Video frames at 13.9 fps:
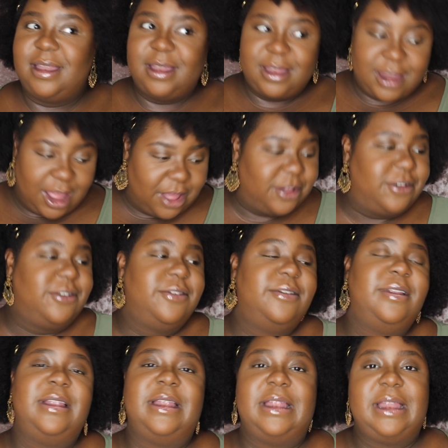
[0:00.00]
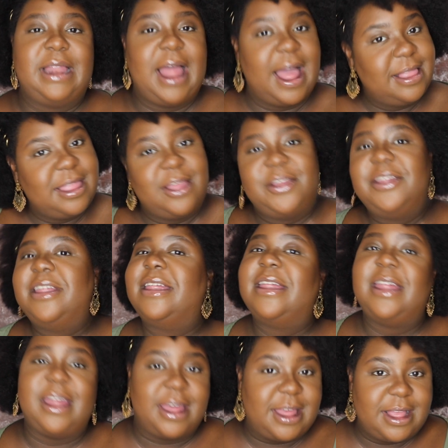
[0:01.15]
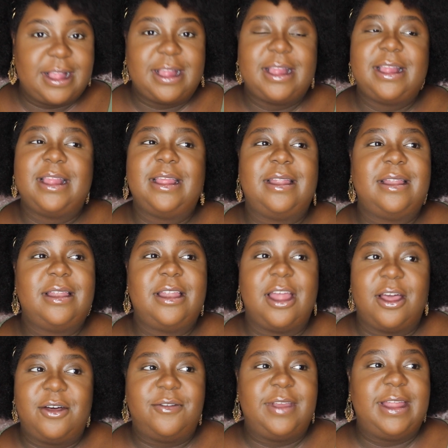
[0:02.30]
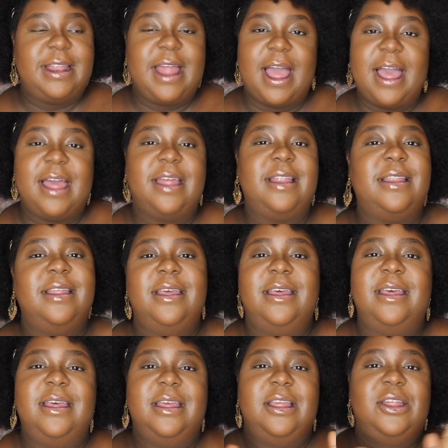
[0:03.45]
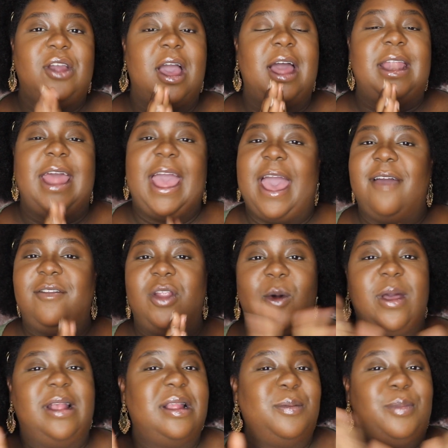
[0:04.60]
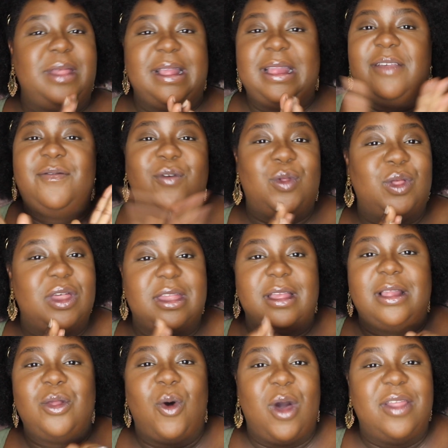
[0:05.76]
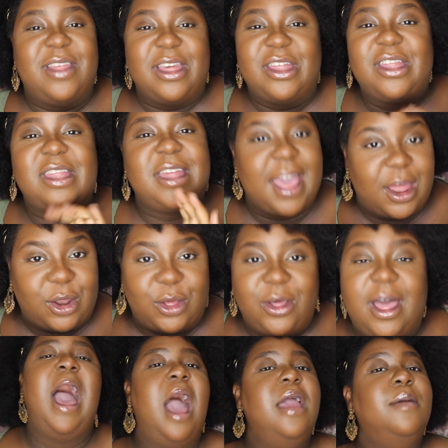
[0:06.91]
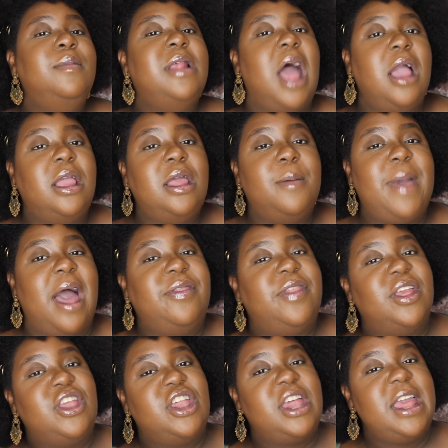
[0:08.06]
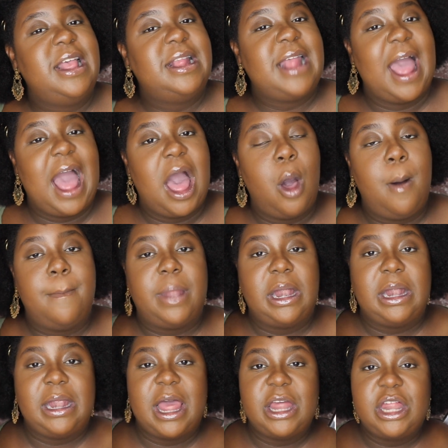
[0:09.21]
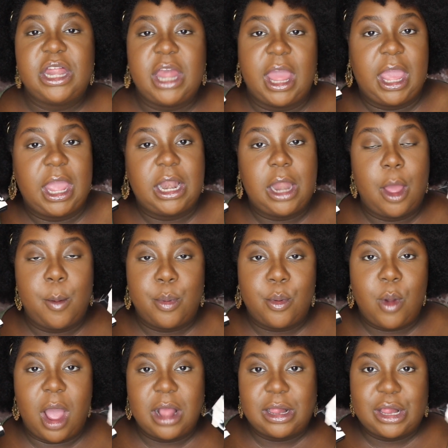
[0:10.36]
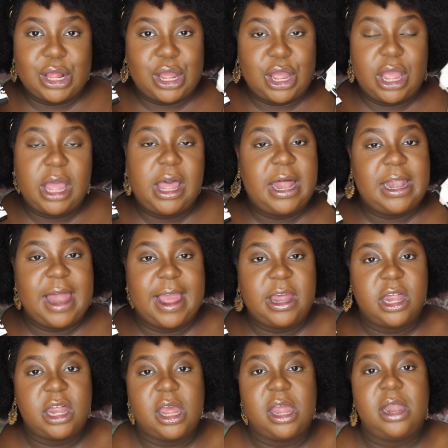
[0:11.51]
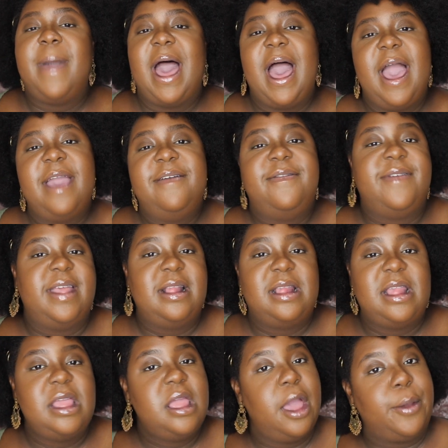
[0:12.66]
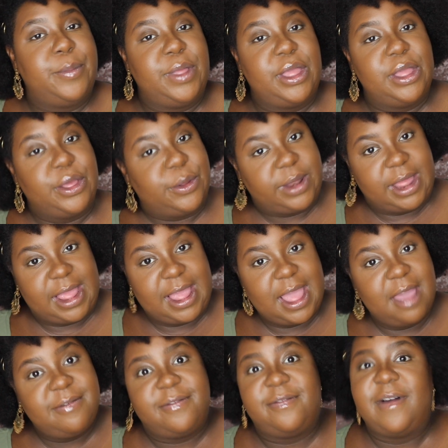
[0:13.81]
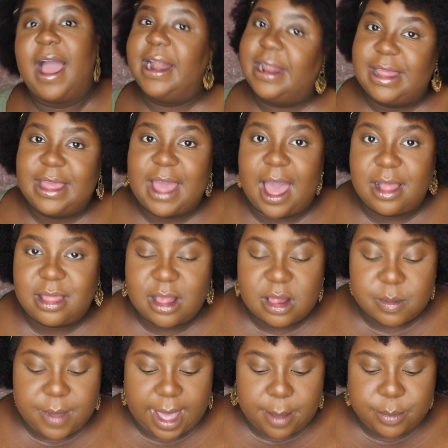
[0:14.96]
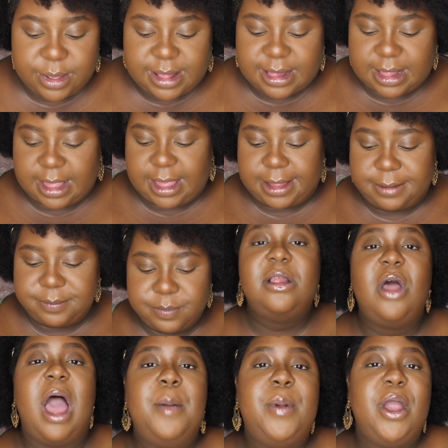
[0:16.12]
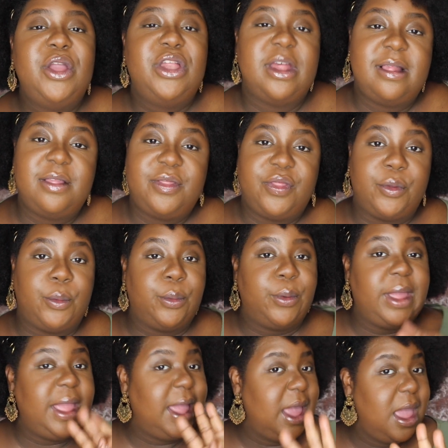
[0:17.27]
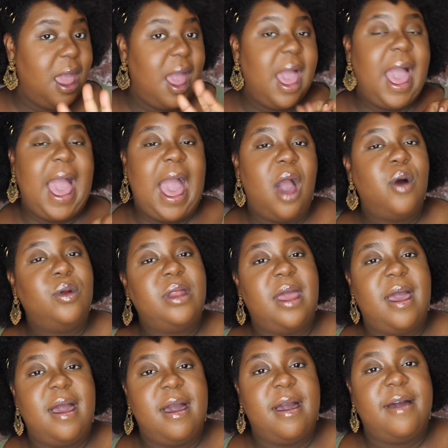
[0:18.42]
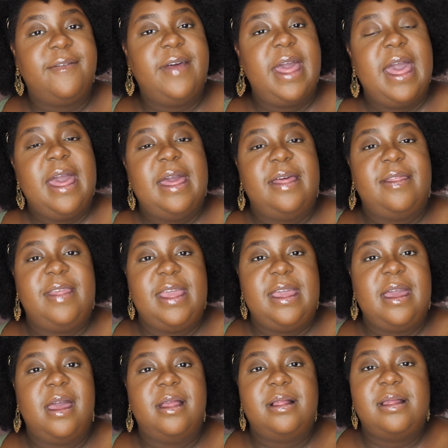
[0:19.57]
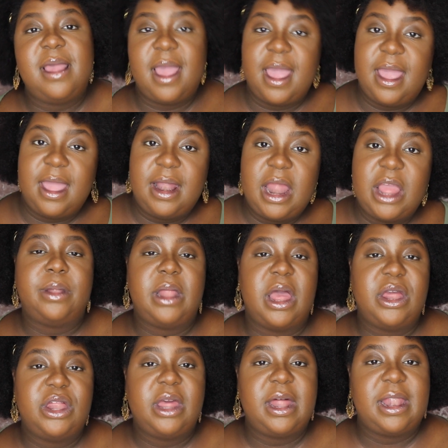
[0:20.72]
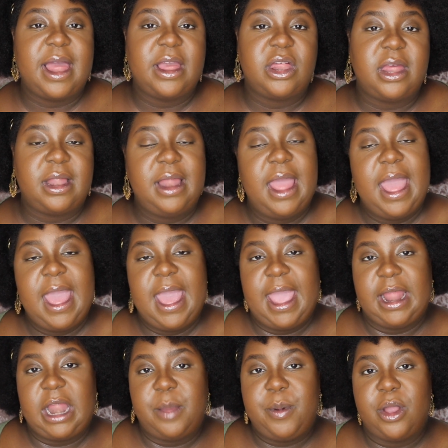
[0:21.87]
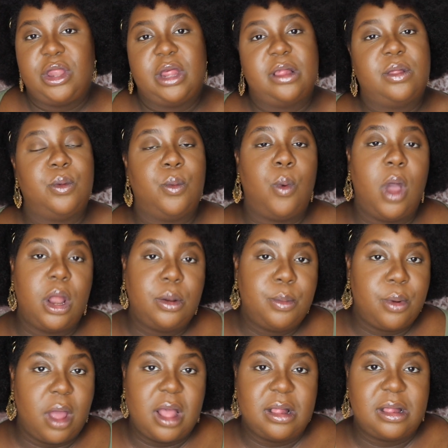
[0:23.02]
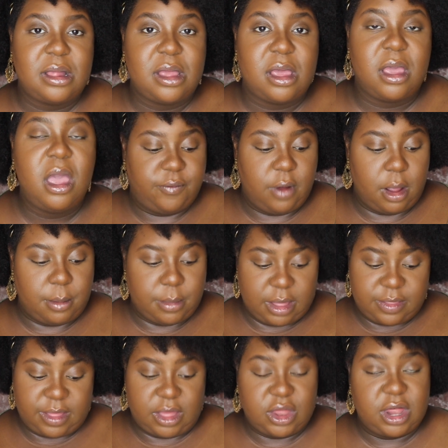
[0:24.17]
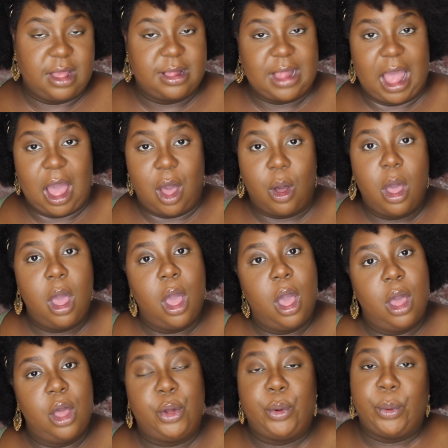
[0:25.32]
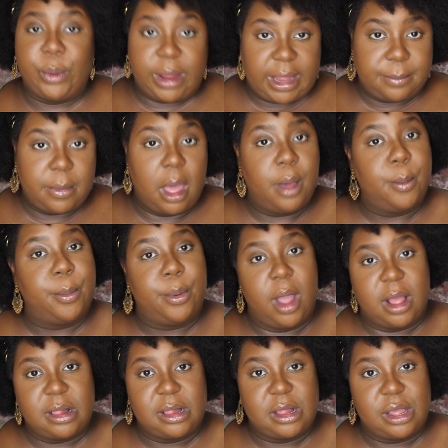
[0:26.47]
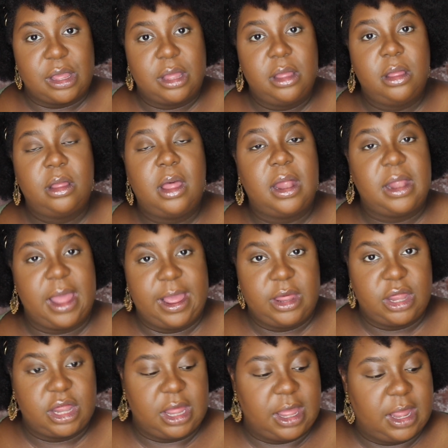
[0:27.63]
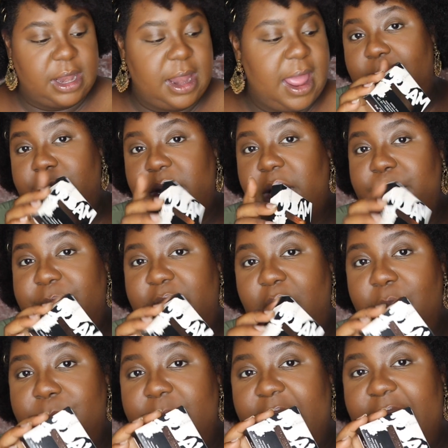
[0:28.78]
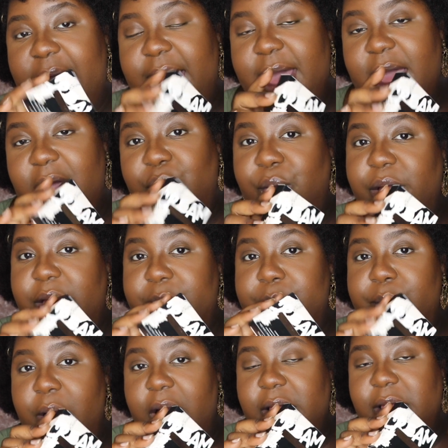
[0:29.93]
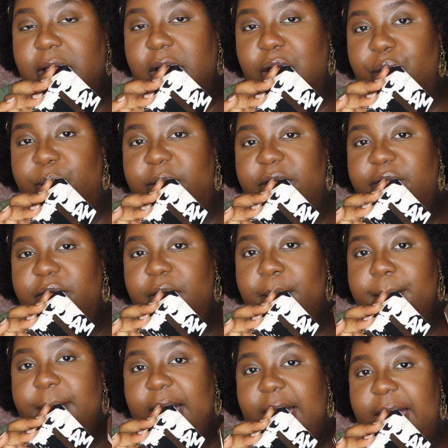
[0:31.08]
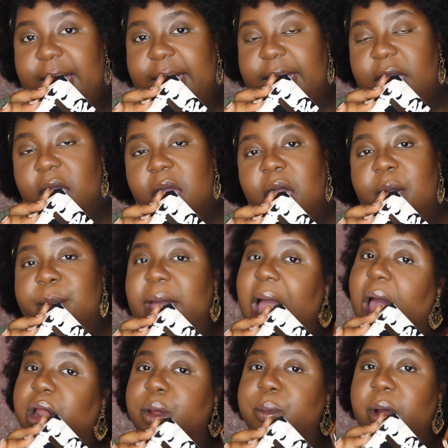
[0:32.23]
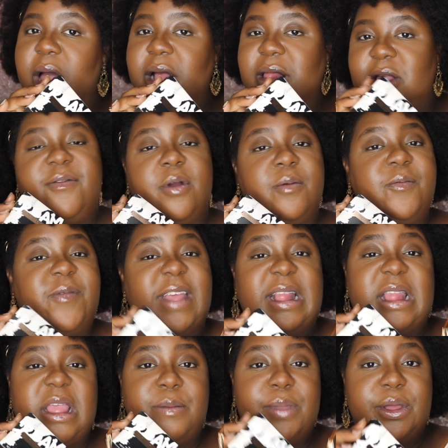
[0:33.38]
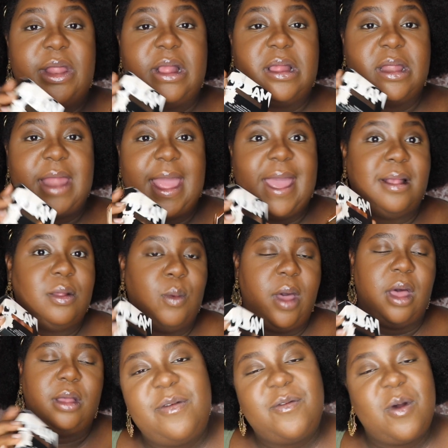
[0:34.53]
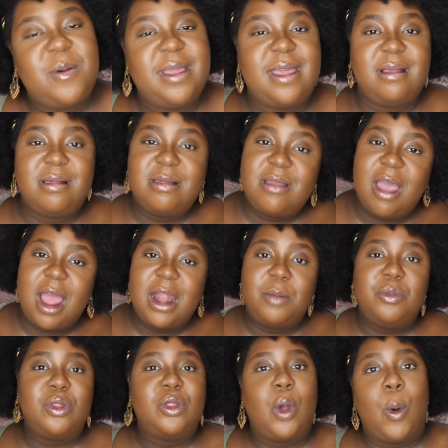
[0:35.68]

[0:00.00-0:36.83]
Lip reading: No, not those cheeks. No, we not trying to have no explicit foolishness on this channel. I am talking about the Cheeks Out Blush and Bronzer collection by Fenty Beauty. Finally got these bad boys in. So I purchased 3 out of the 10 blush collection, and I purchased 1 bronzer from the Cheeks Out Cream Bronzer collection. I'm going to compare my cream bronzer with my powder bronzer from Fenty Beauty today as well. Before we get started, I'm just